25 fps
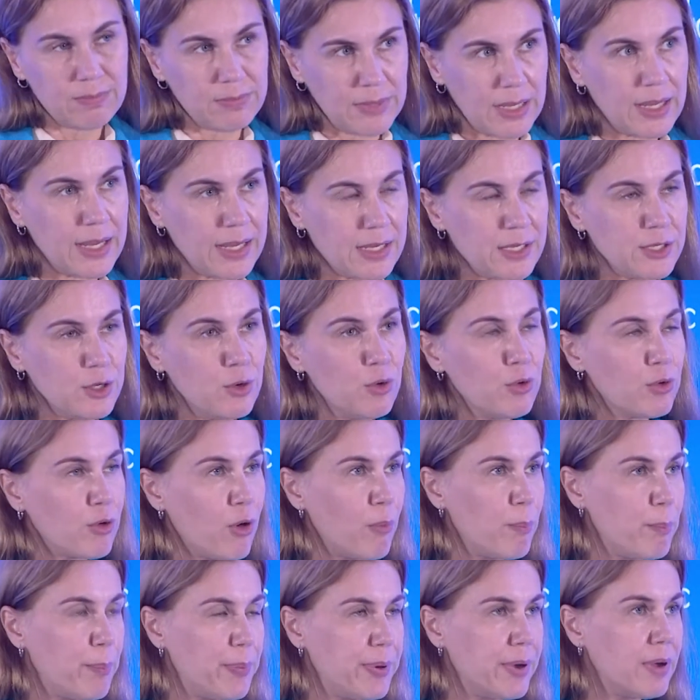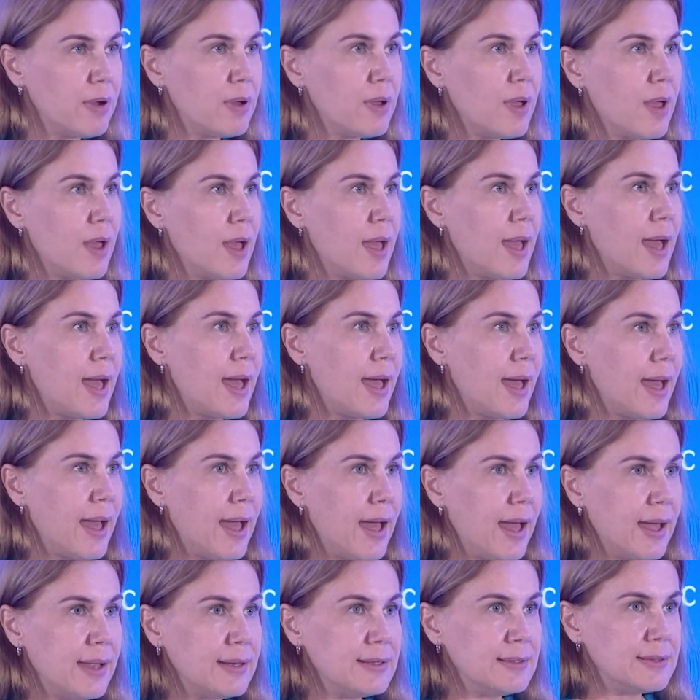in Europe,
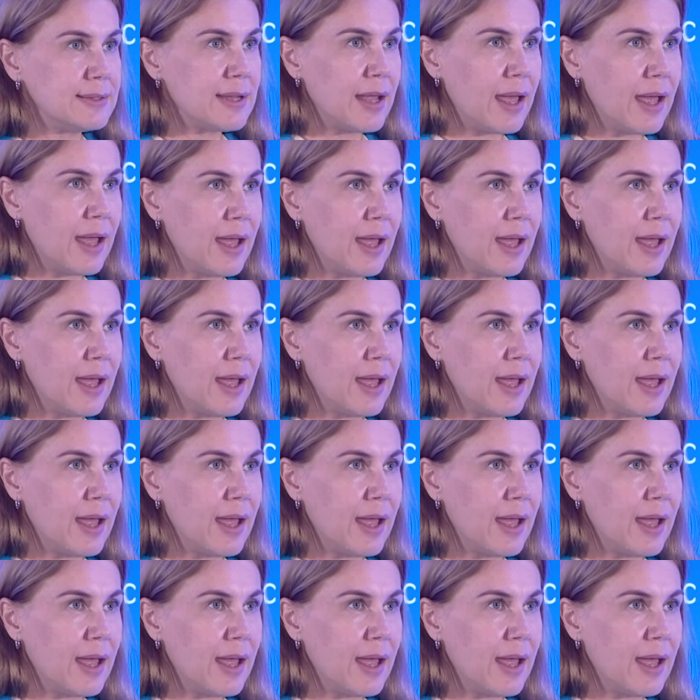and